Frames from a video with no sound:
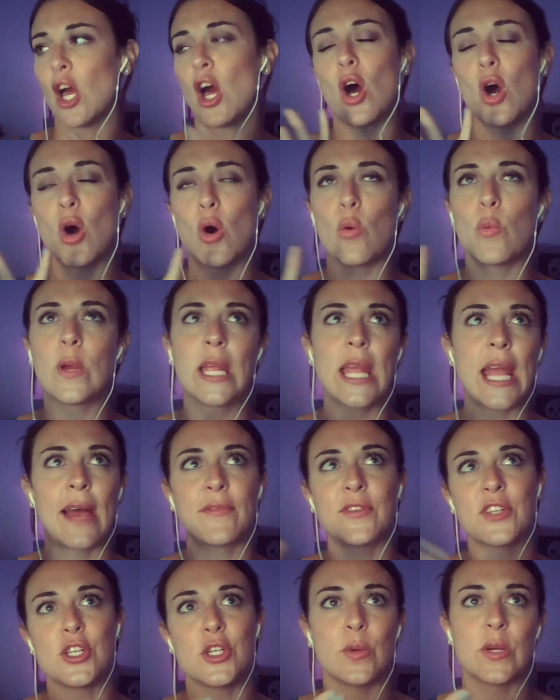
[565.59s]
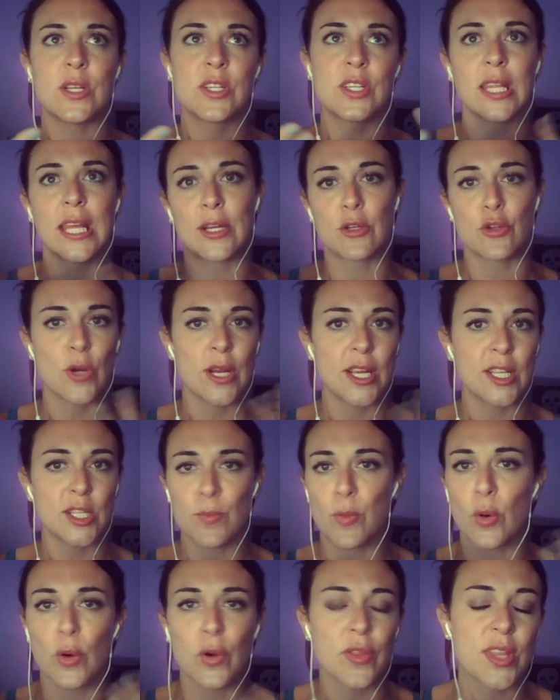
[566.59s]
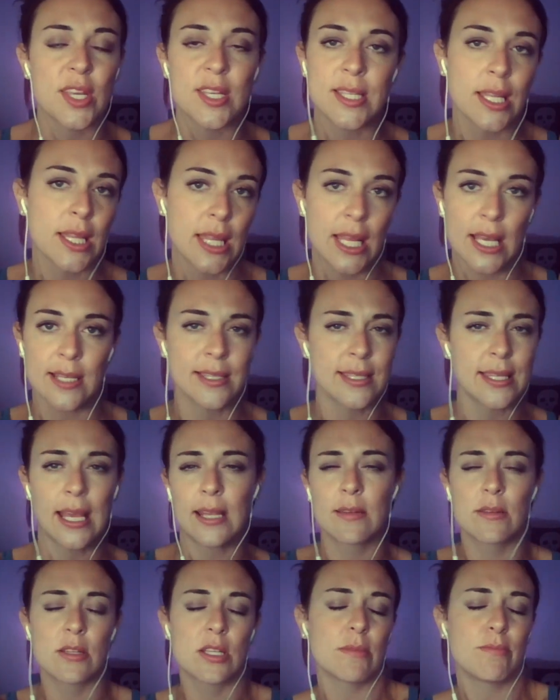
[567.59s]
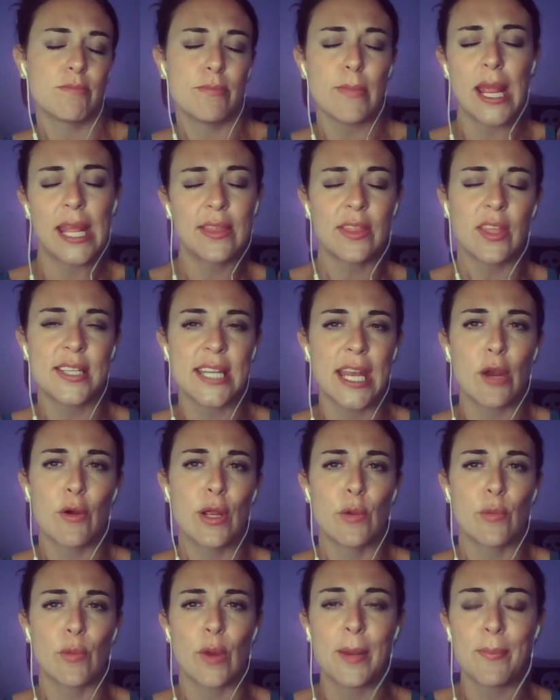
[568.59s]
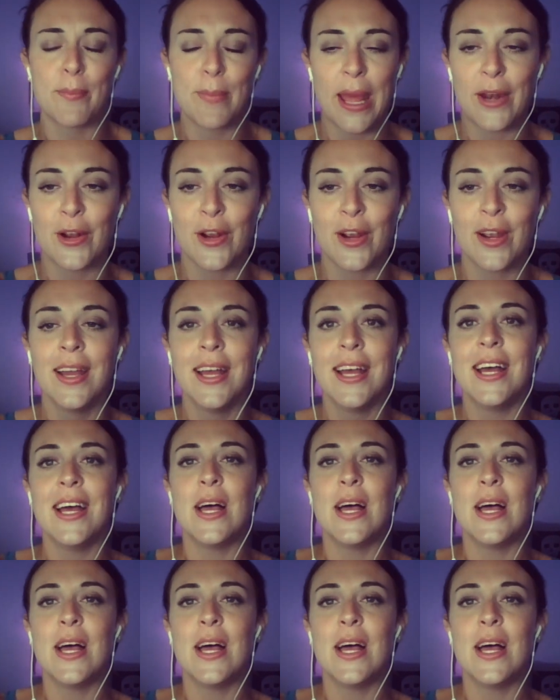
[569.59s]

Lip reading: oh, we have to do it to like transport this and this, like to make the dairy run better.